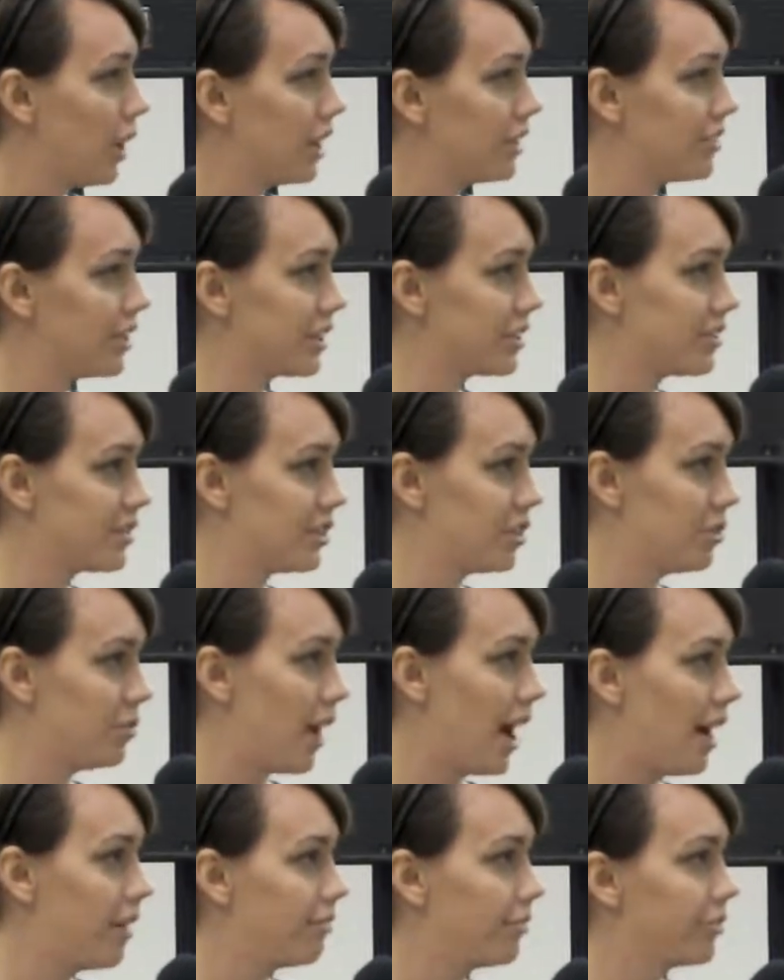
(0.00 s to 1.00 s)
projects that you
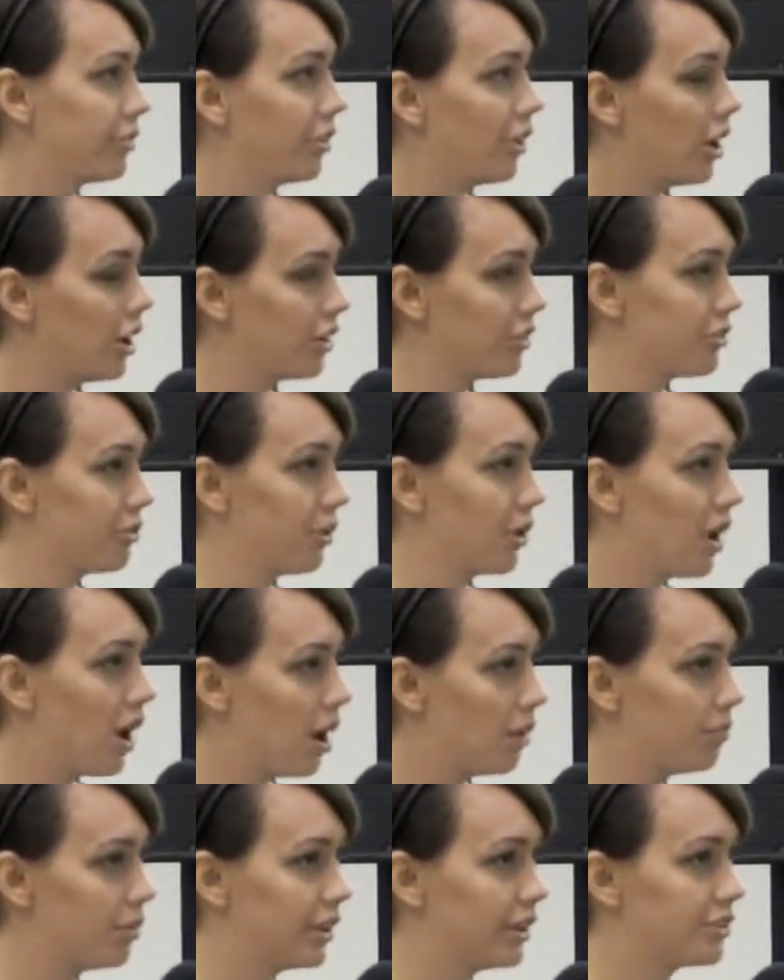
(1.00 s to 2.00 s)
have on your heart to
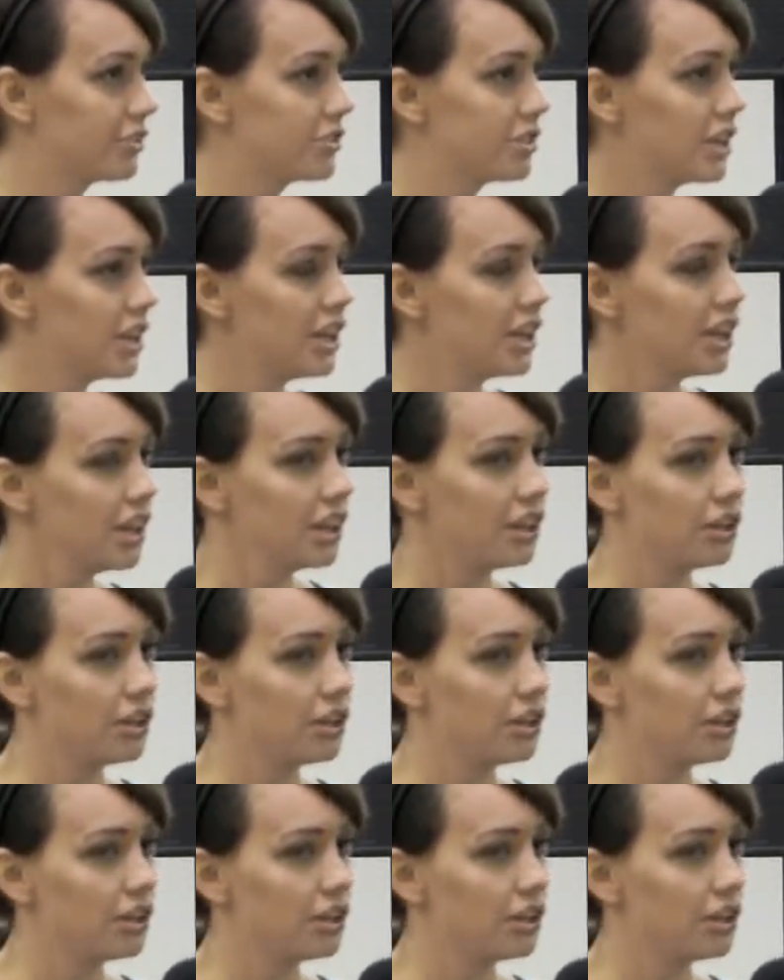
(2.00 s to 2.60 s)
accomplish,